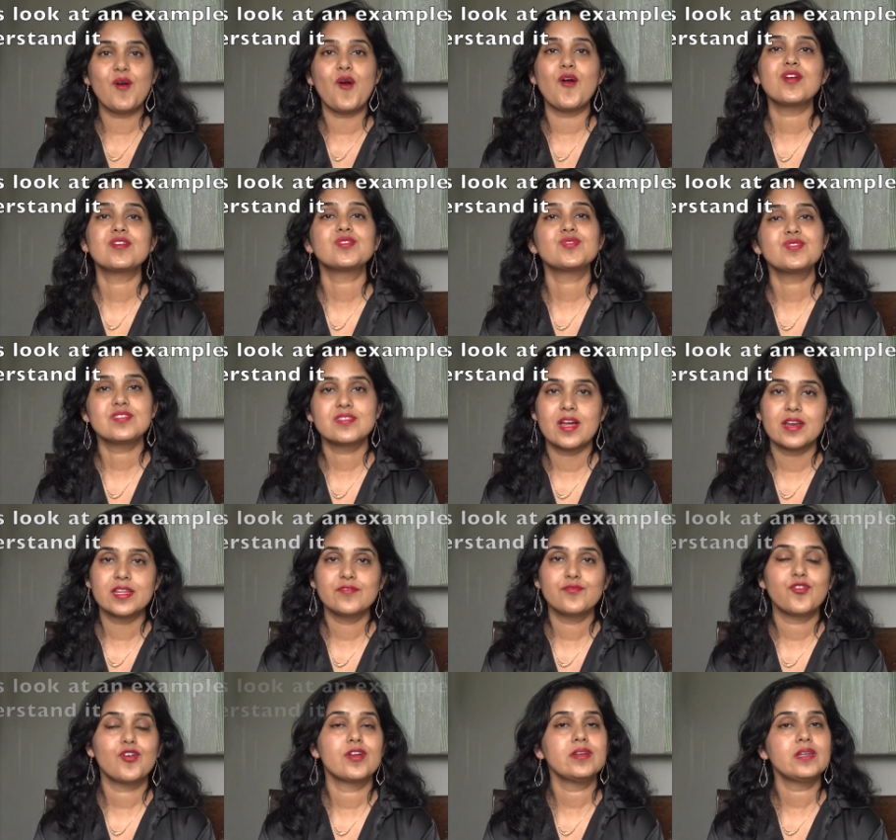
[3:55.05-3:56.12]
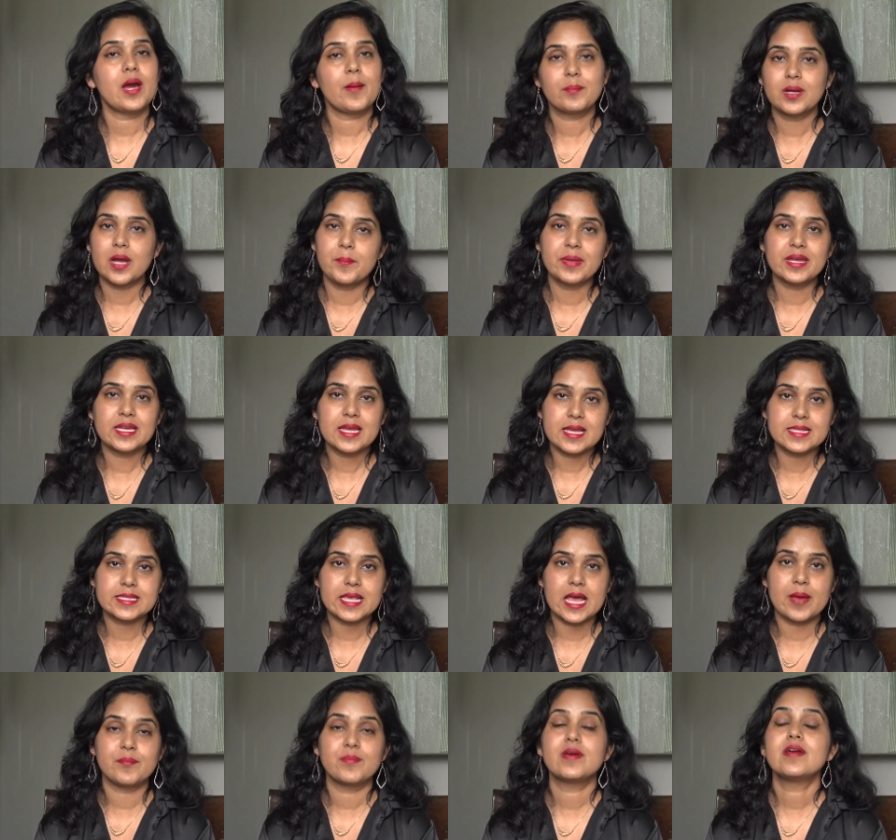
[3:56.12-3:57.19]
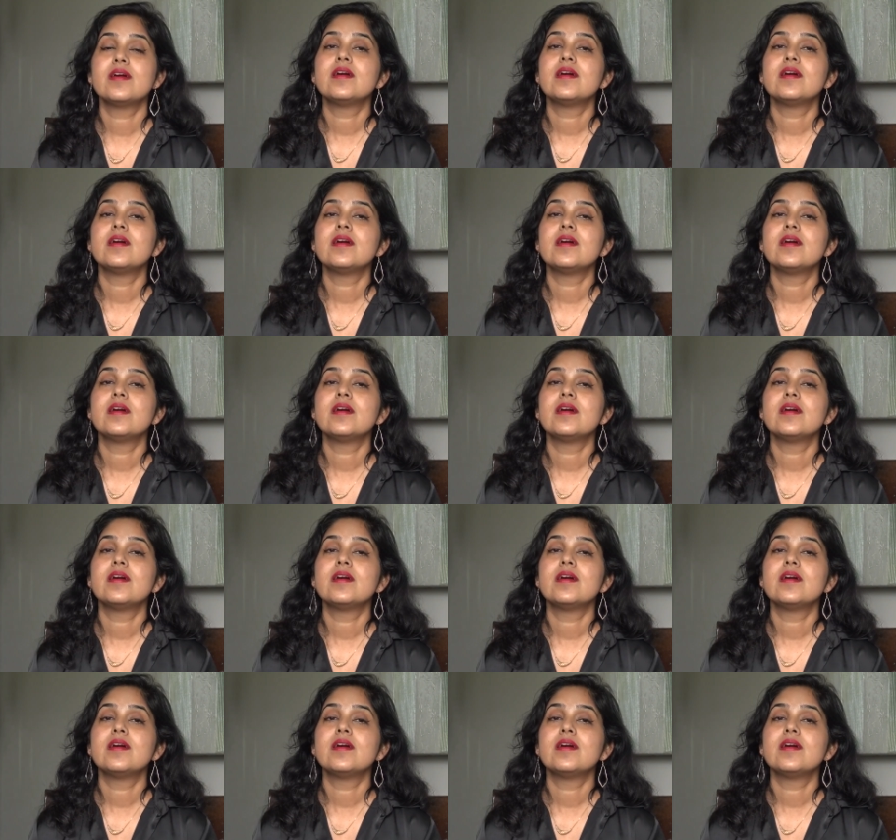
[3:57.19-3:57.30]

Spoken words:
or to study for an upcoming exam.